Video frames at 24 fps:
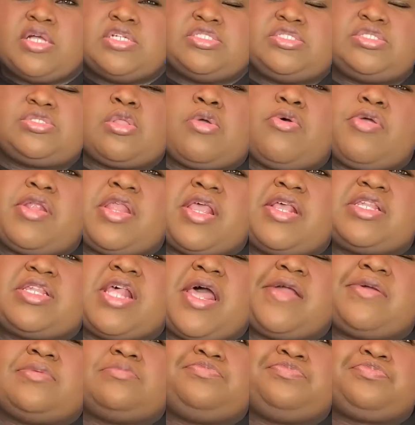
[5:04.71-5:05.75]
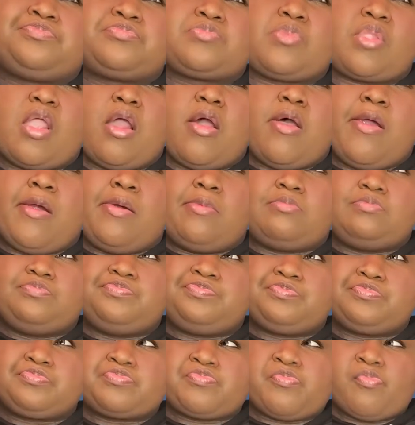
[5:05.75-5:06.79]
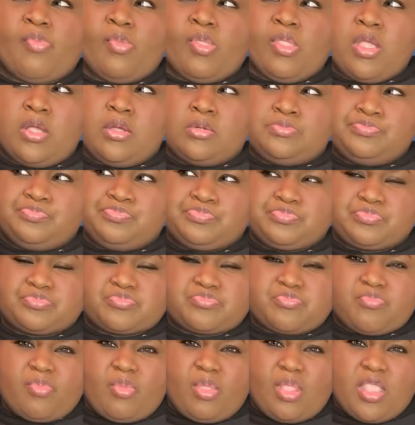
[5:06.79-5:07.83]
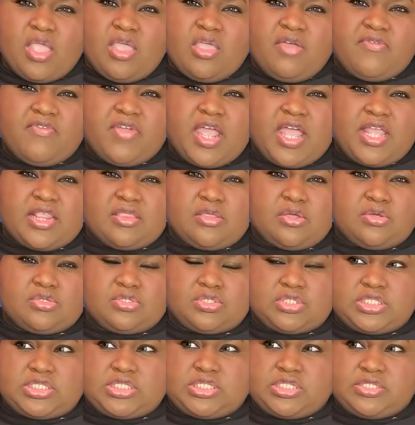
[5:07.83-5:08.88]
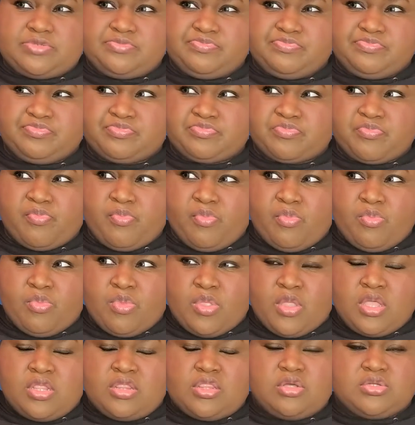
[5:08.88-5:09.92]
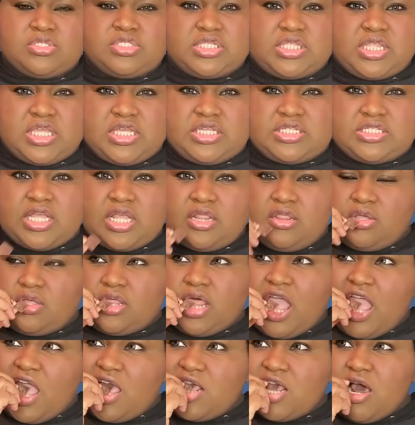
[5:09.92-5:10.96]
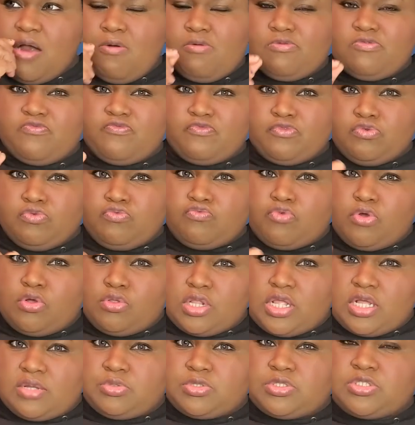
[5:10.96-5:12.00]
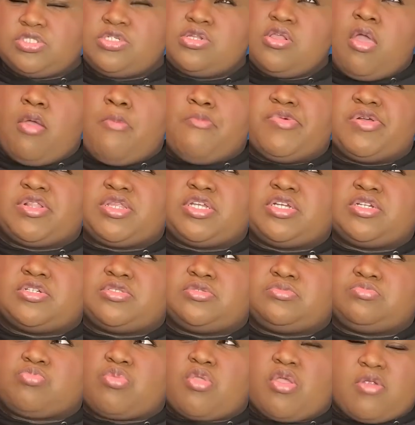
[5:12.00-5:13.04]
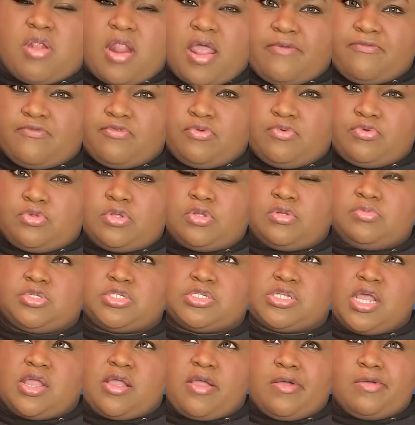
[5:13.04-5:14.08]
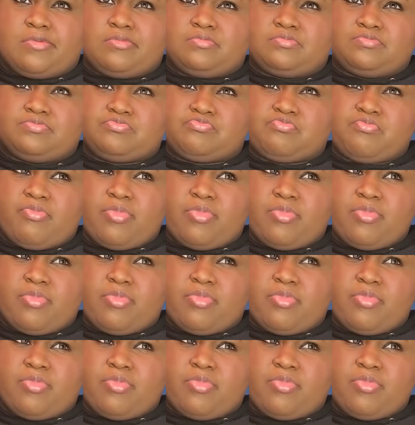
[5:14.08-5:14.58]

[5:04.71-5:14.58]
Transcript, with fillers: You know what it tastes like? Um, you ever had those those things that look like fruit roll-ups, but they're they're not fruit roll-ups. They're like um